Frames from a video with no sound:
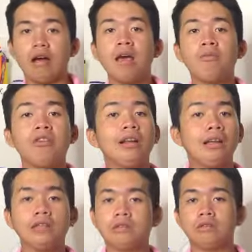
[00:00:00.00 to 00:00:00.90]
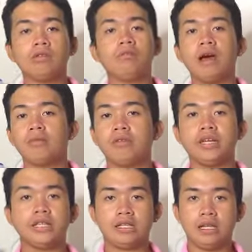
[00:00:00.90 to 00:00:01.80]
I'm really into good
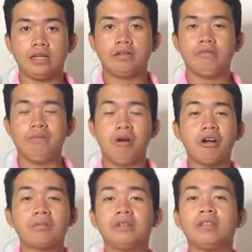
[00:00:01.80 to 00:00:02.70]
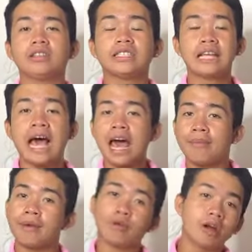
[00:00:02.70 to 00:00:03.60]
memories, yeah, memorable
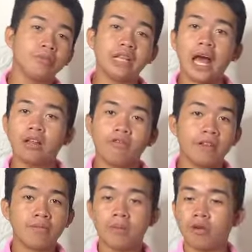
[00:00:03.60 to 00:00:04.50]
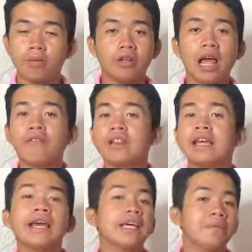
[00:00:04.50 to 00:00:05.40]
time, memorable outfit, memorable
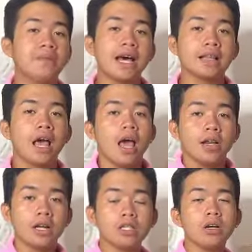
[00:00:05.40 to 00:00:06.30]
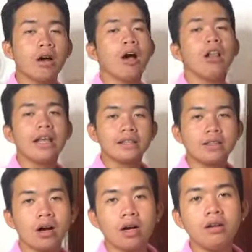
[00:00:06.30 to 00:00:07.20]
everything, I keep that. Now, so, let's
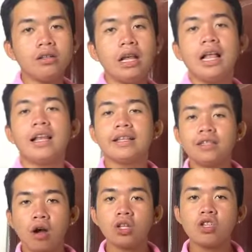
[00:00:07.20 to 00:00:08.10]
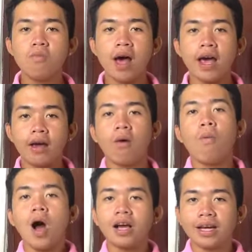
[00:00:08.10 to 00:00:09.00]
go to my
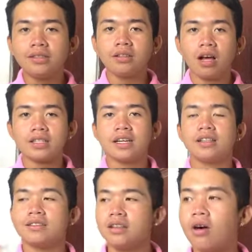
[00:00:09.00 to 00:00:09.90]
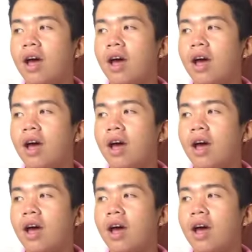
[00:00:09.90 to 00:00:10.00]
walk-in closet, let's go